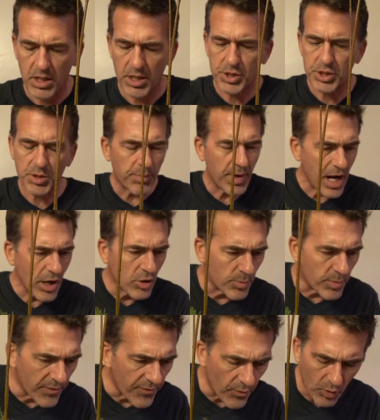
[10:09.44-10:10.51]

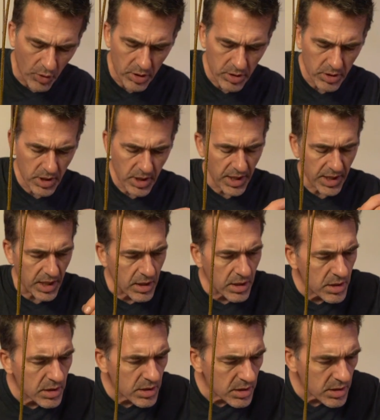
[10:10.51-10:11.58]
Shimpaku before, cutting,
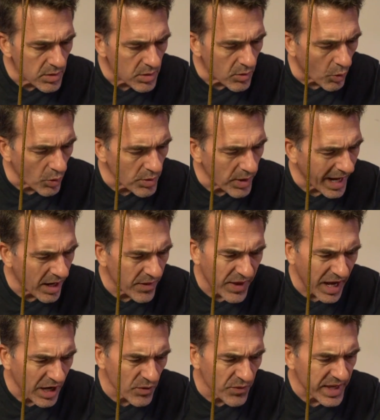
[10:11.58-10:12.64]
or I
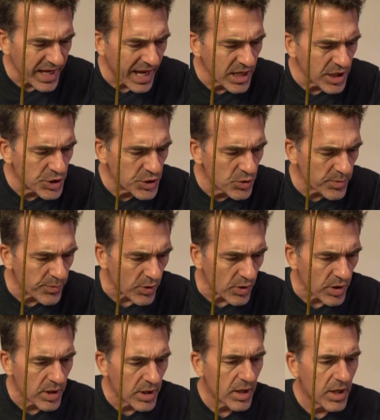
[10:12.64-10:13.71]
don't think any
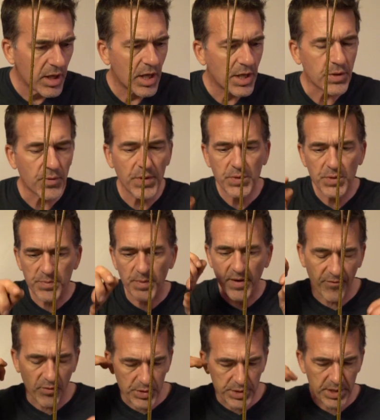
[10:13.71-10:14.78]
juniper. So this was my
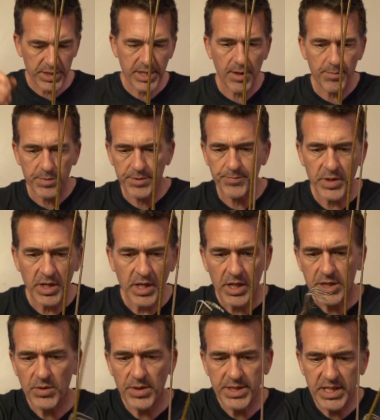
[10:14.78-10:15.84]
first attempt.
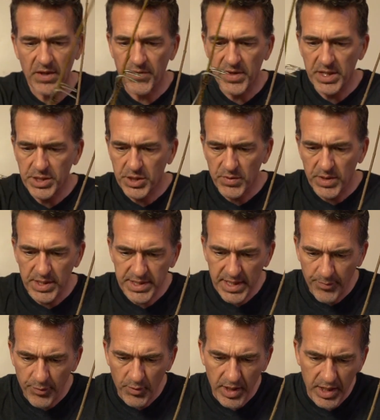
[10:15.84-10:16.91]
So let's get these trees
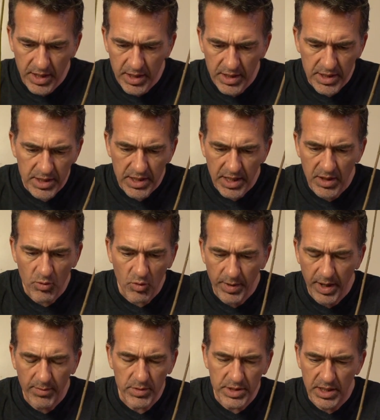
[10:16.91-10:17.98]
separated and then we'll
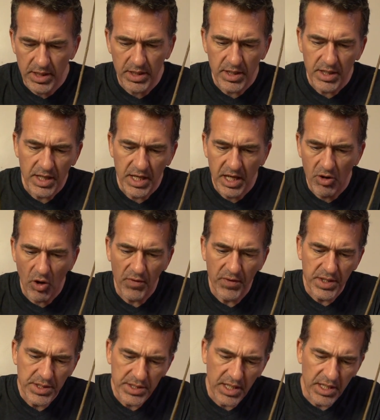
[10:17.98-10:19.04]
be able to get all
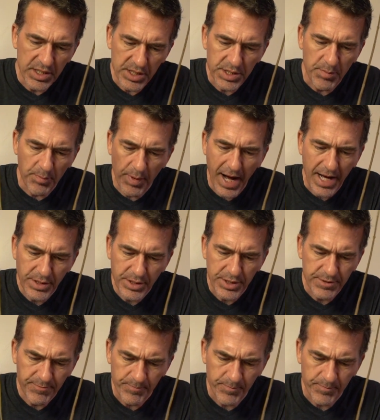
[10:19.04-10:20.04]
these into some pots.